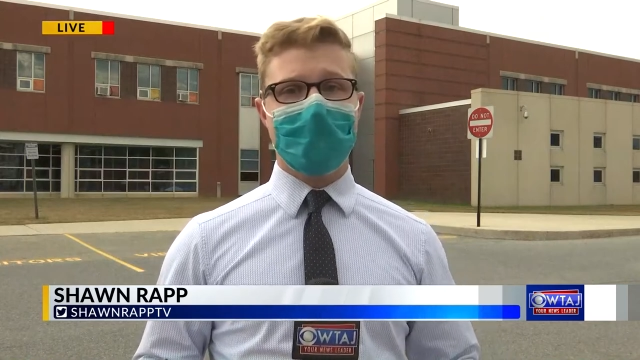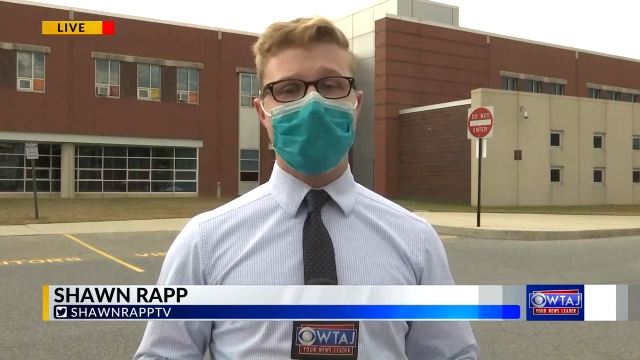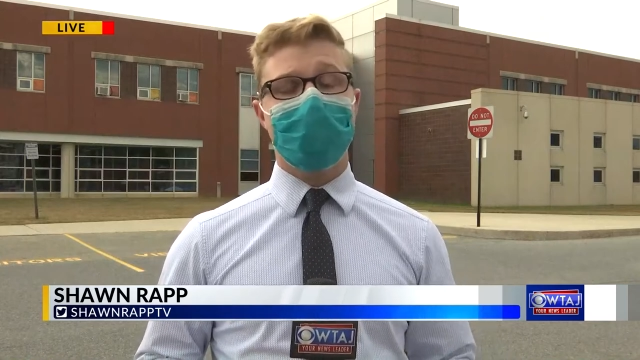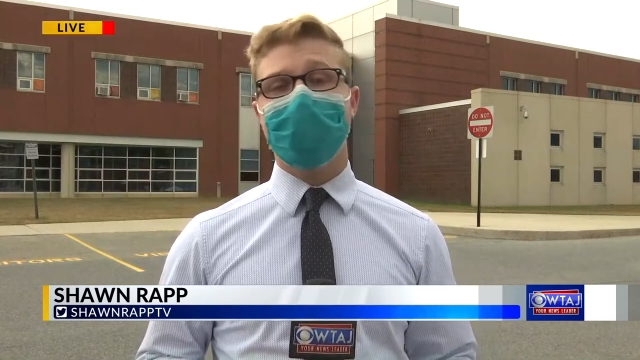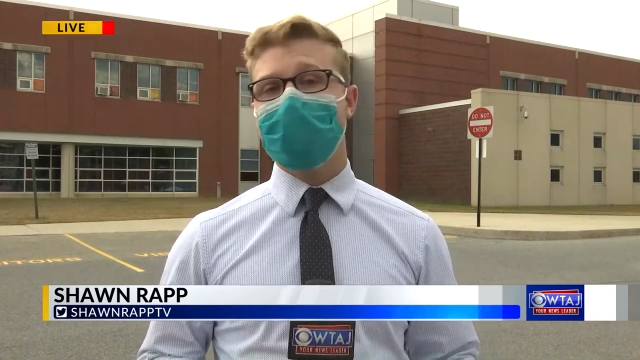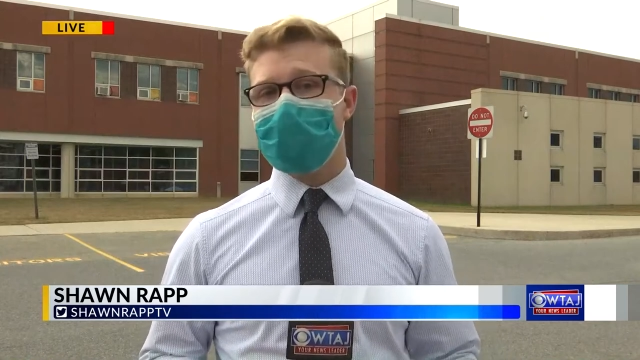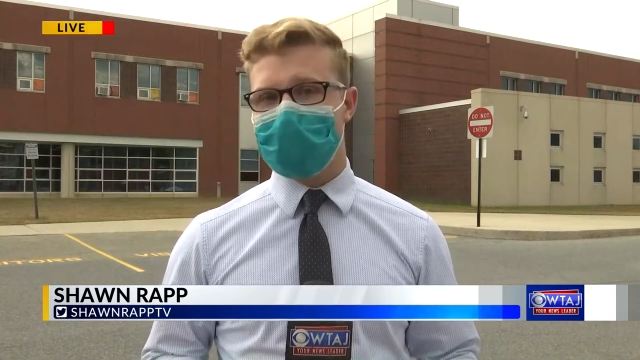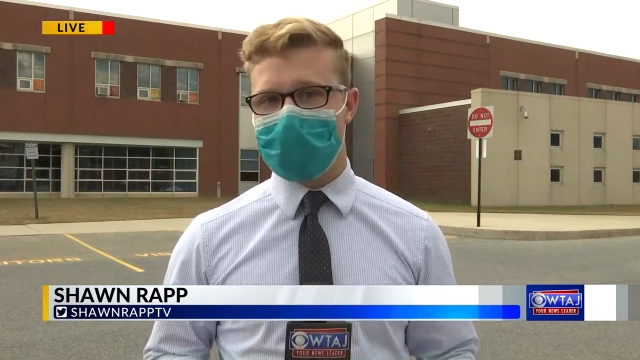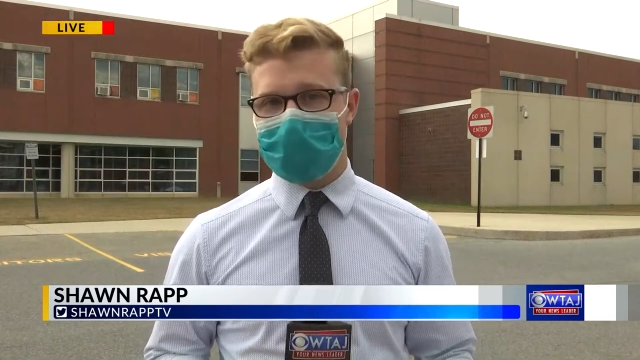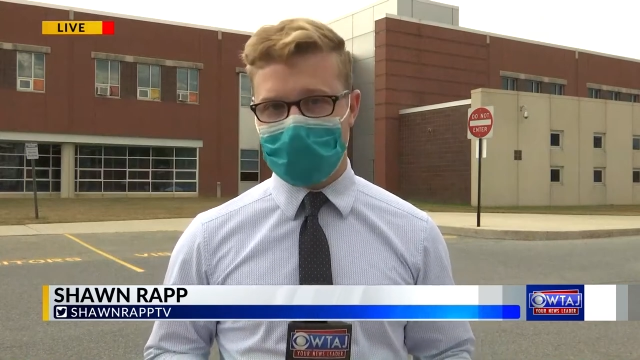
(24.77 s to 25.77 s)
to prevent the
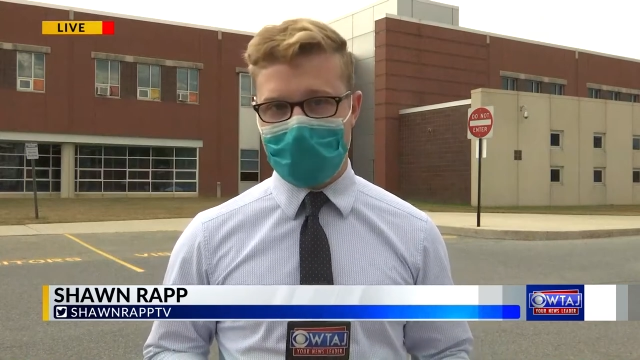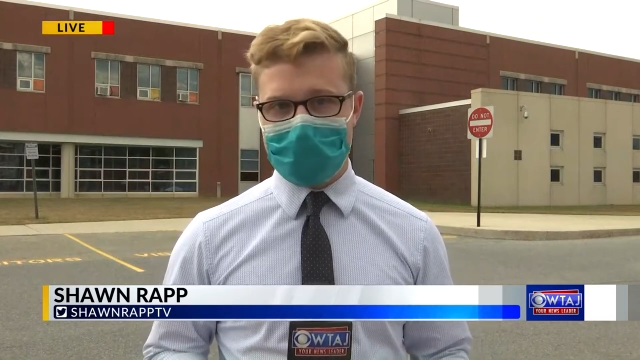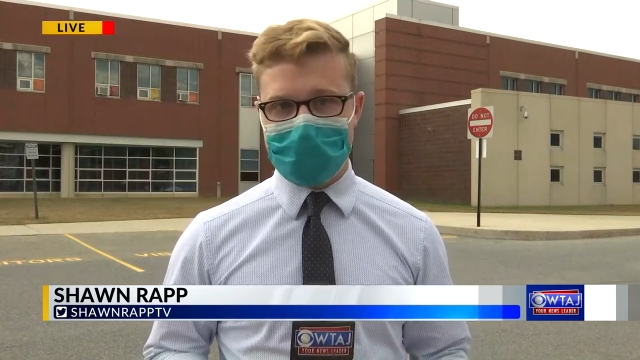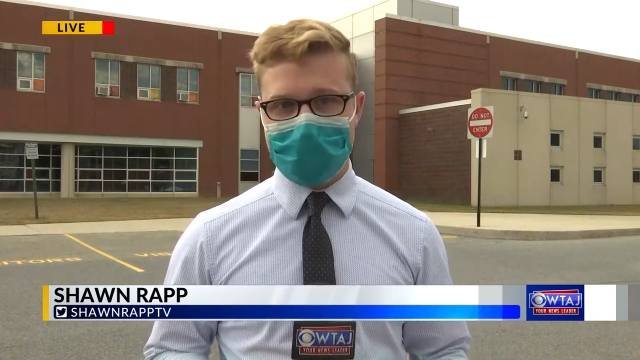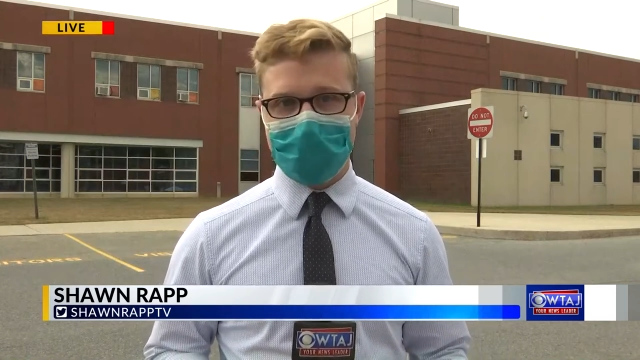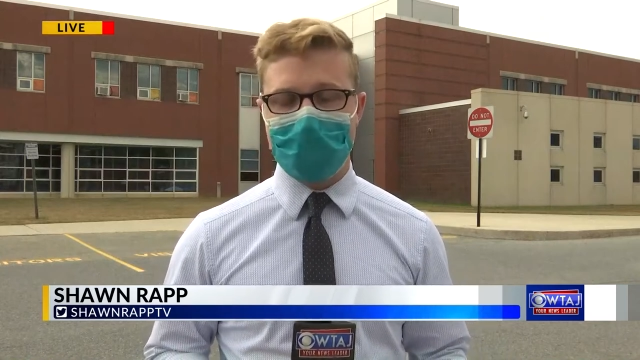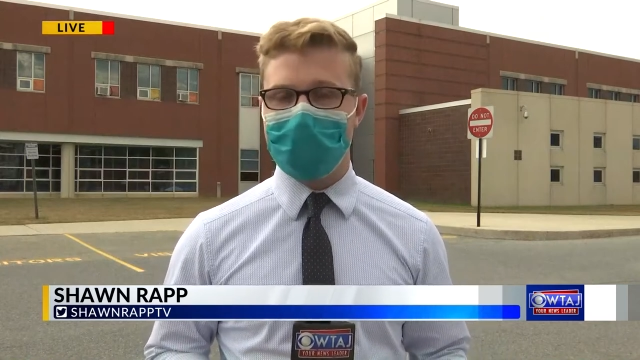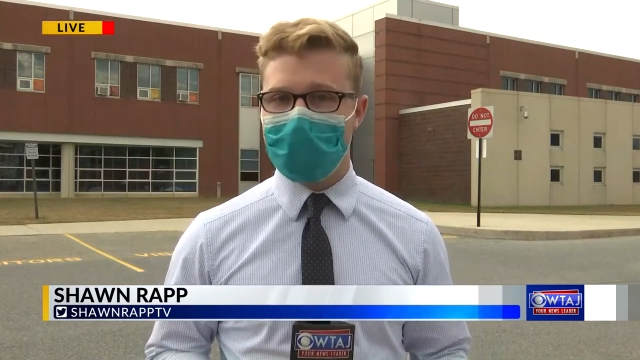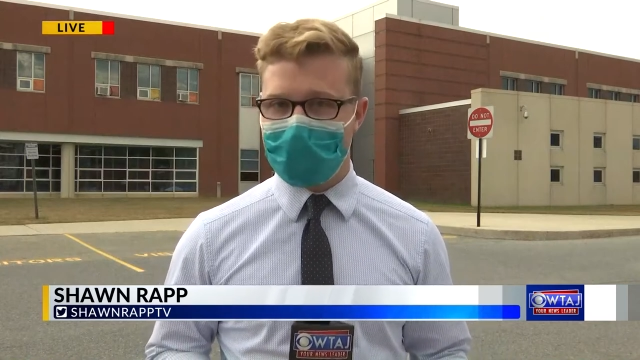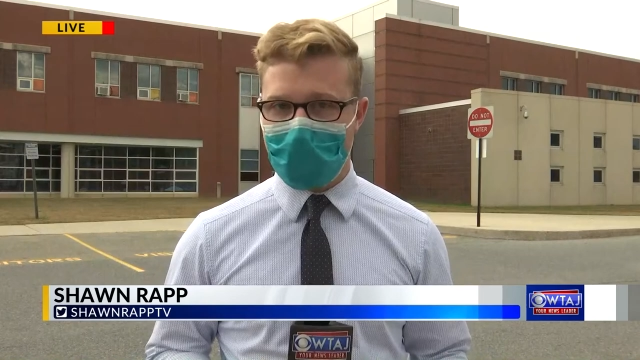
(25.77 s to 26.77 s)
spread of
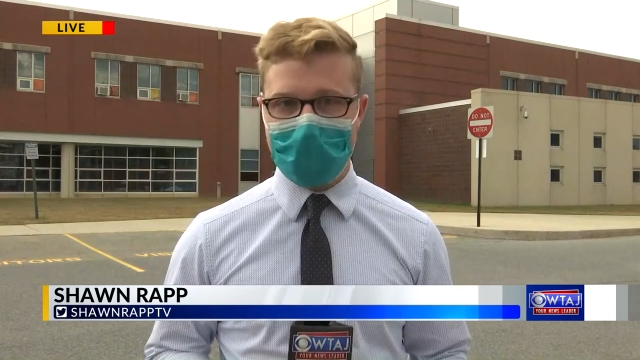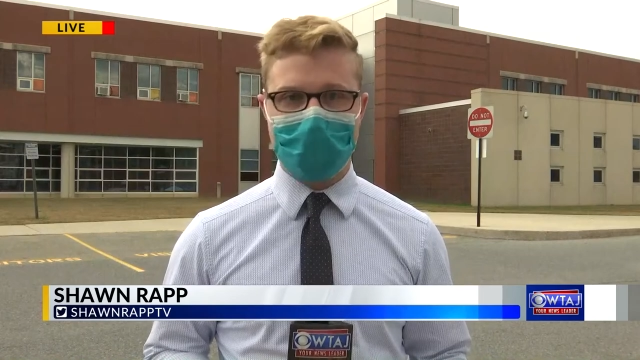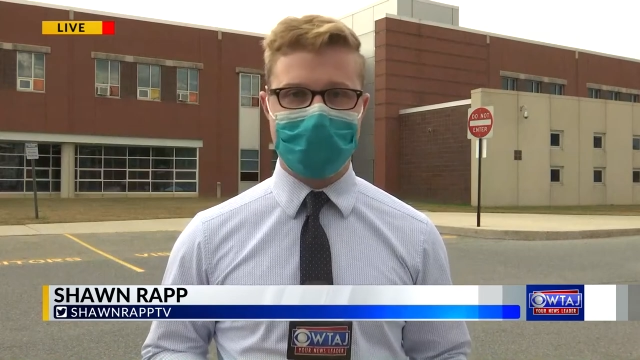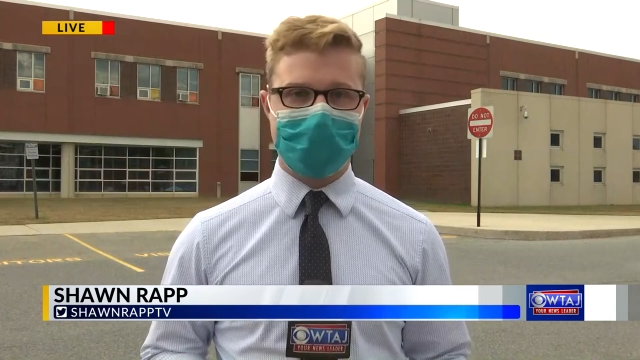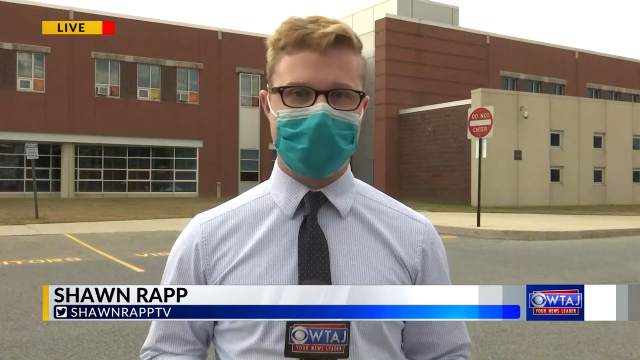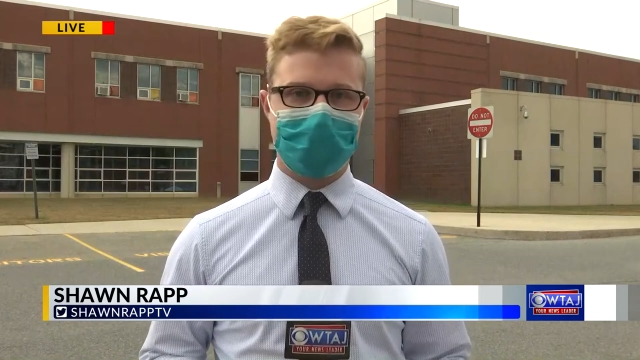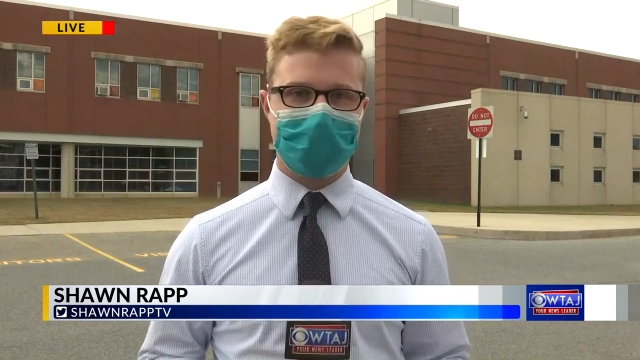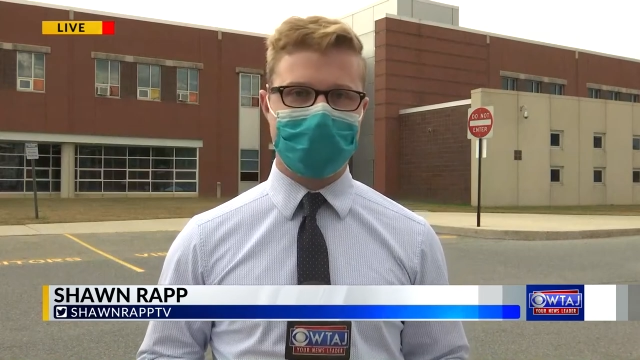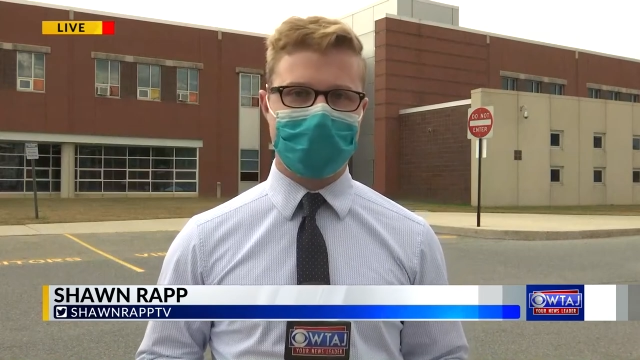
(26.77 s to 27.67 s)
the virus.